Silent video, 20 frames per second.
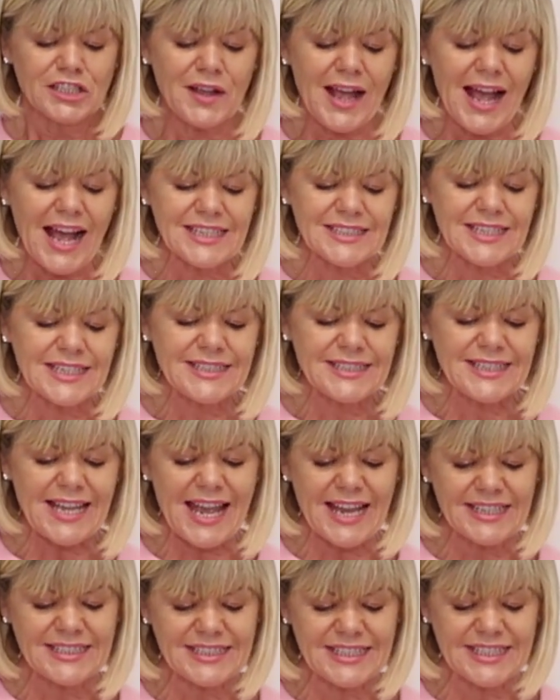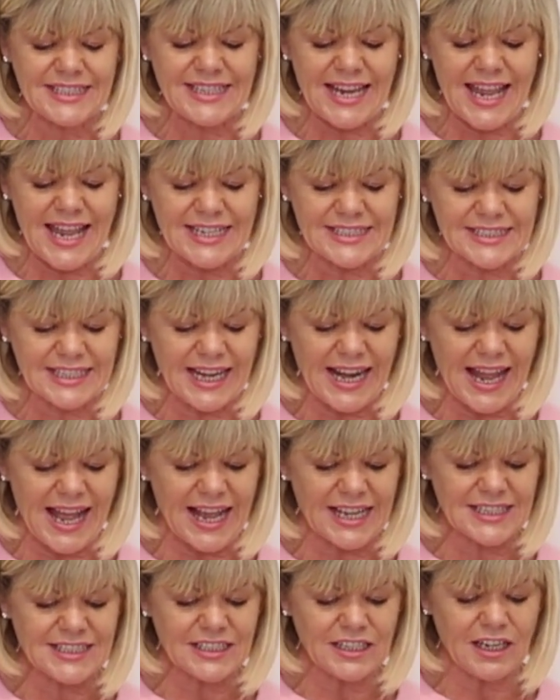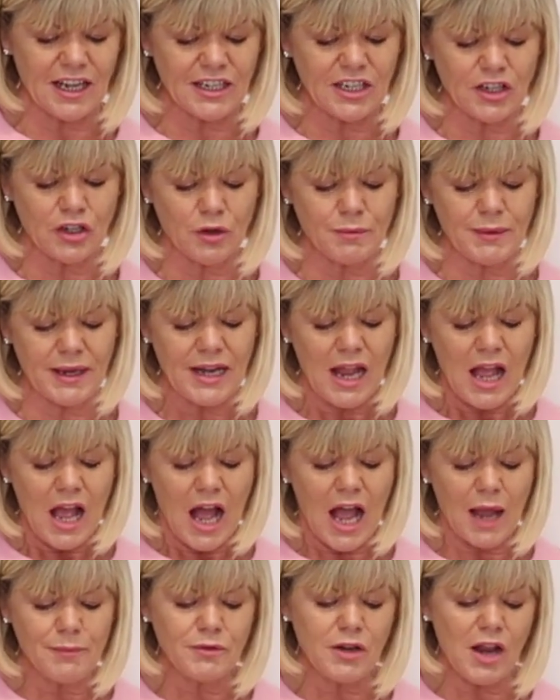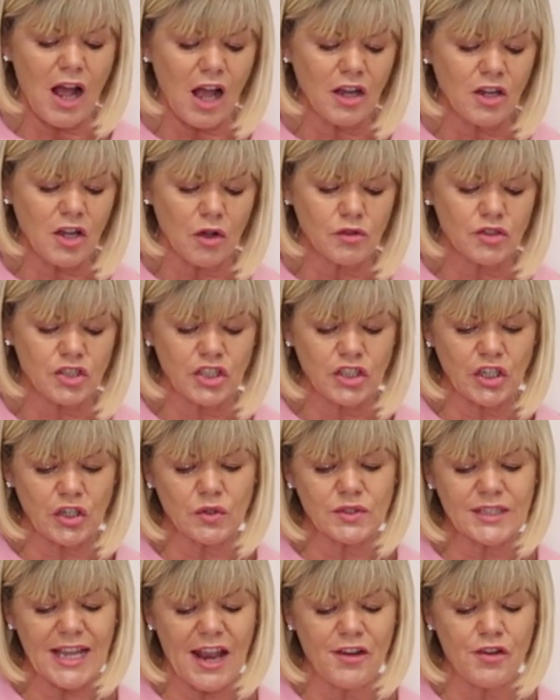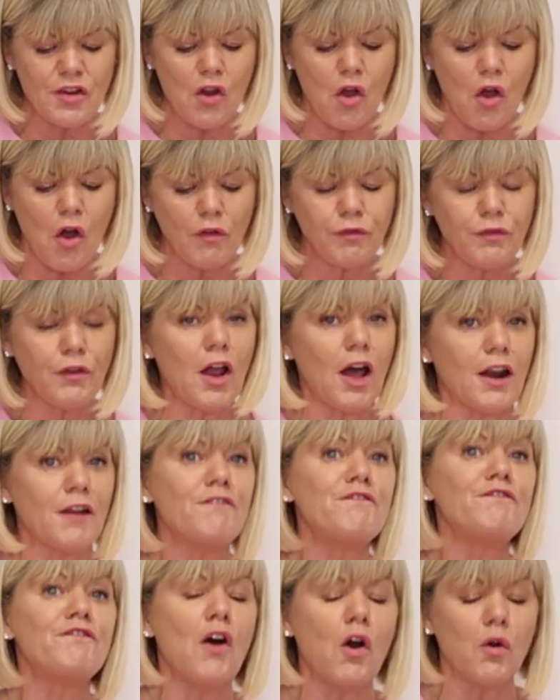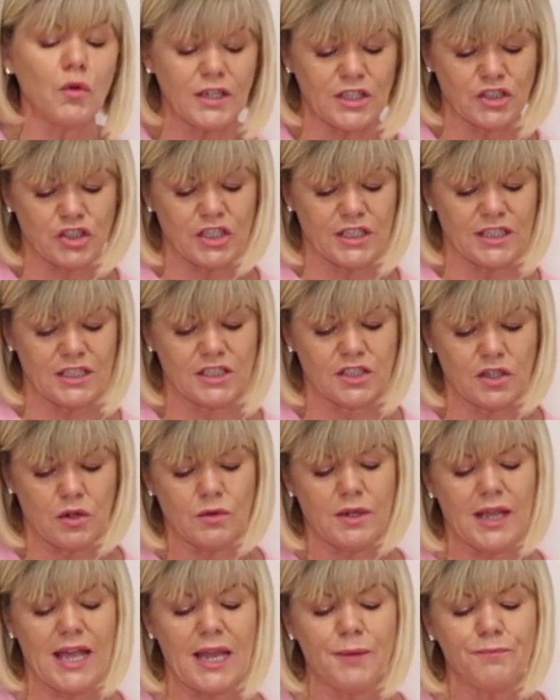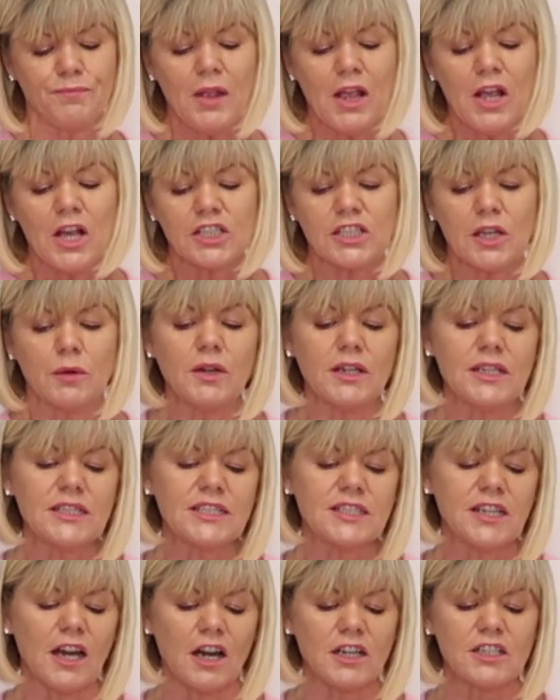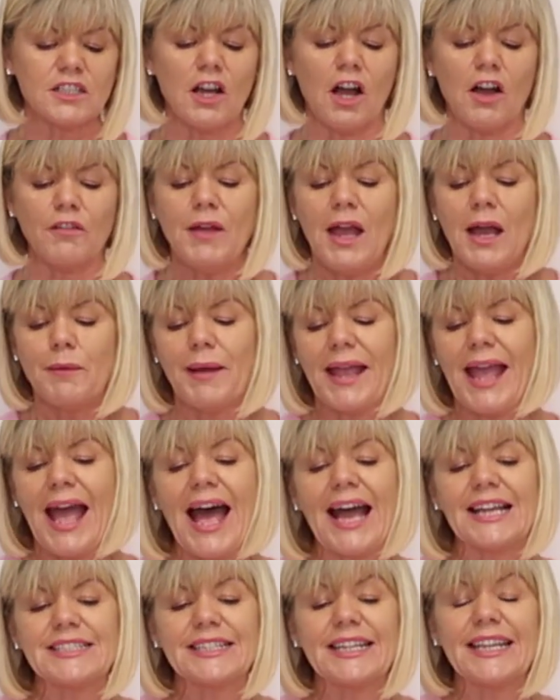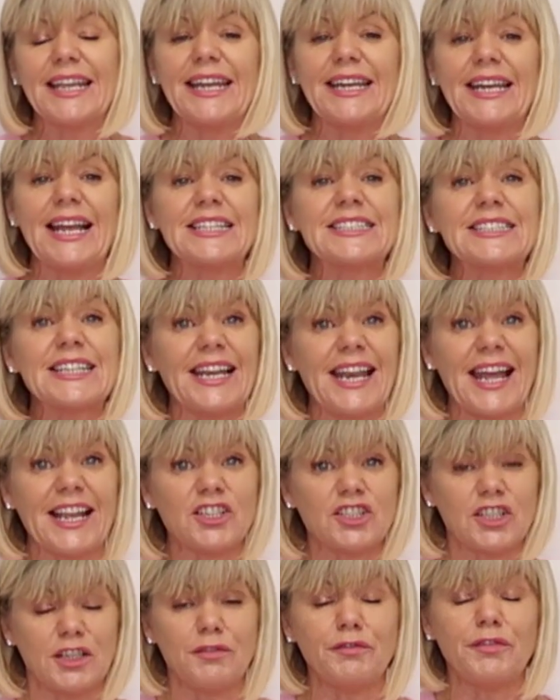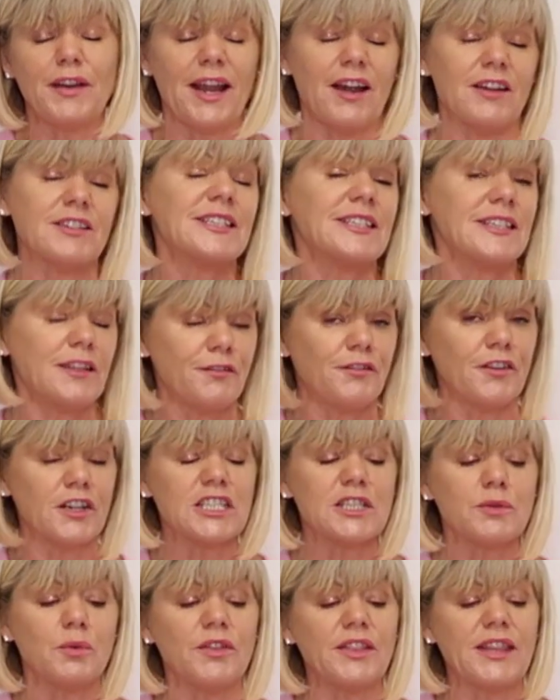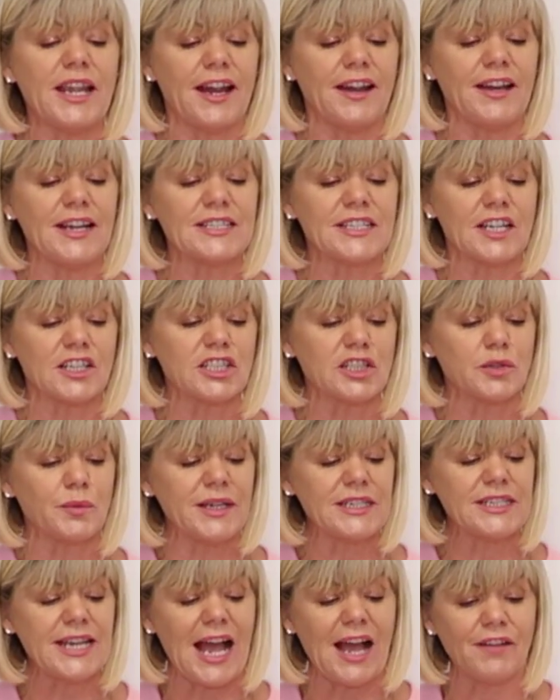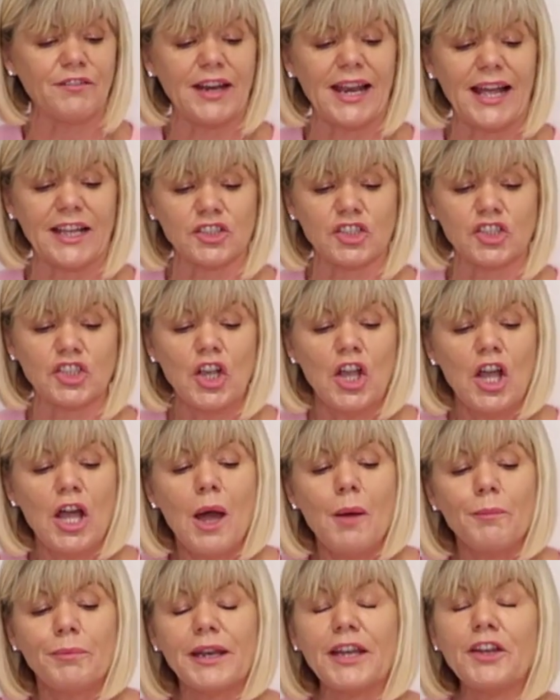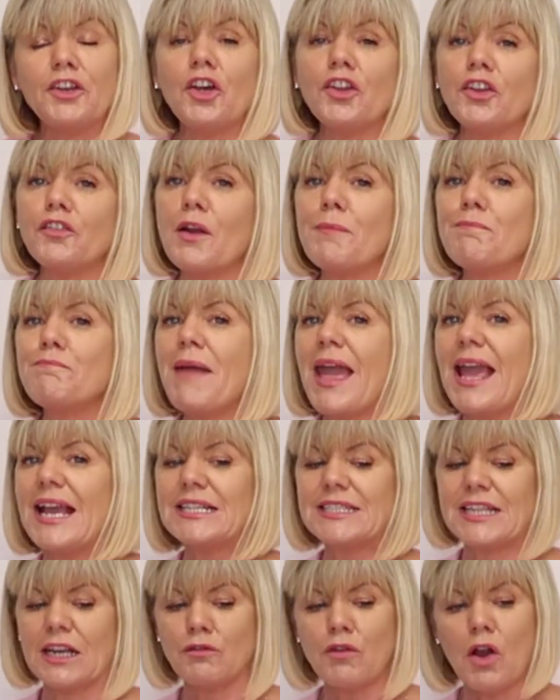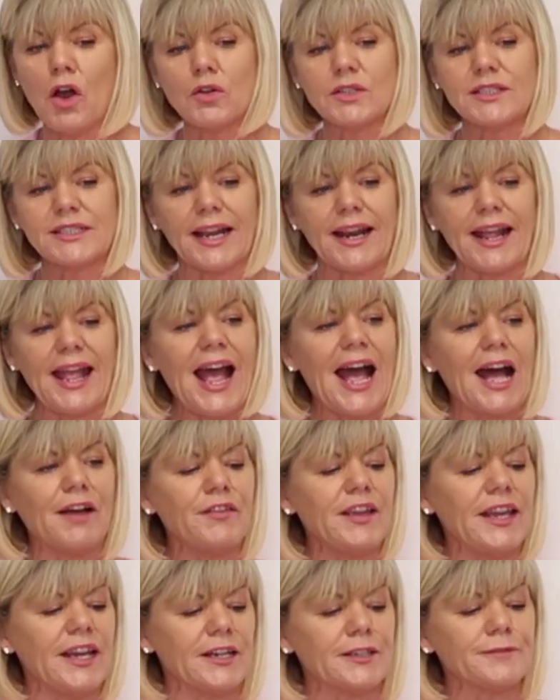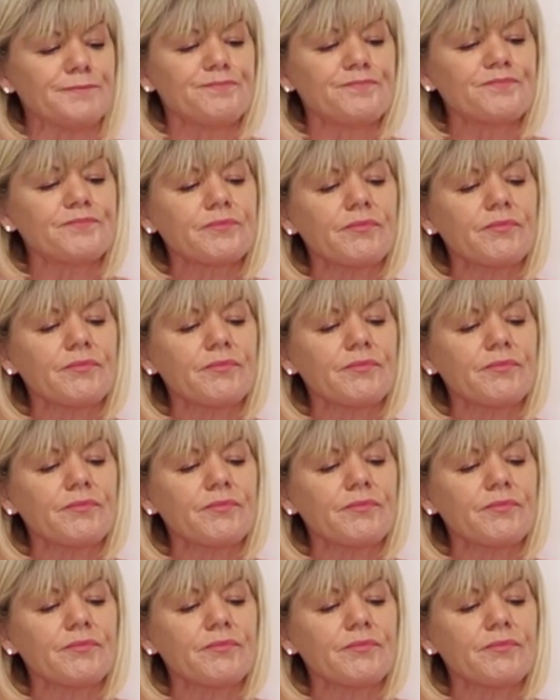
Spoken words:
So as I said, today's class, like, you know what I mean, I'm not going to use an awful lot of foliage in it, okay? So I'm going to start off by adding in a selection of flowers, and the first one there is our Sweet Avalanche. But another amazing rose that I have here,